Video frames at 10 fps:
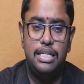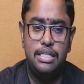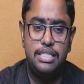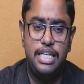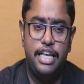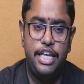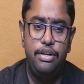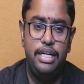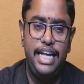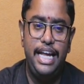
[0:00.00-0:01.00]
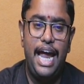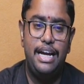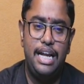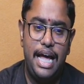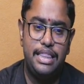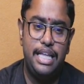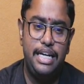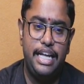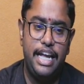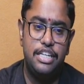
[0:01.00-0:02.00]
security and
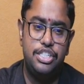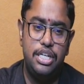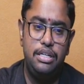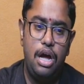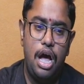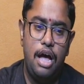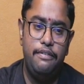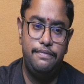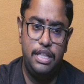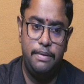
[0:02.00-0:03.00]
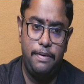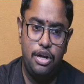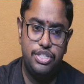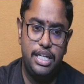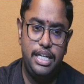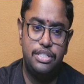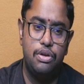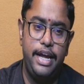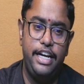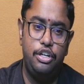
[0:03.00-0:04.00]
authentication of the project is
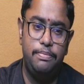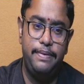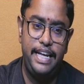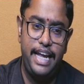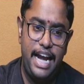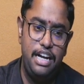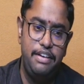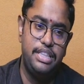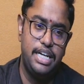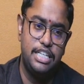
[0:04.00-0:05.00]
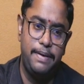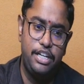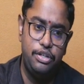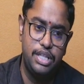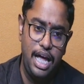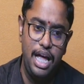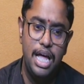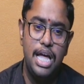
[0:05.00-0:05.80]
going to be held with respect to the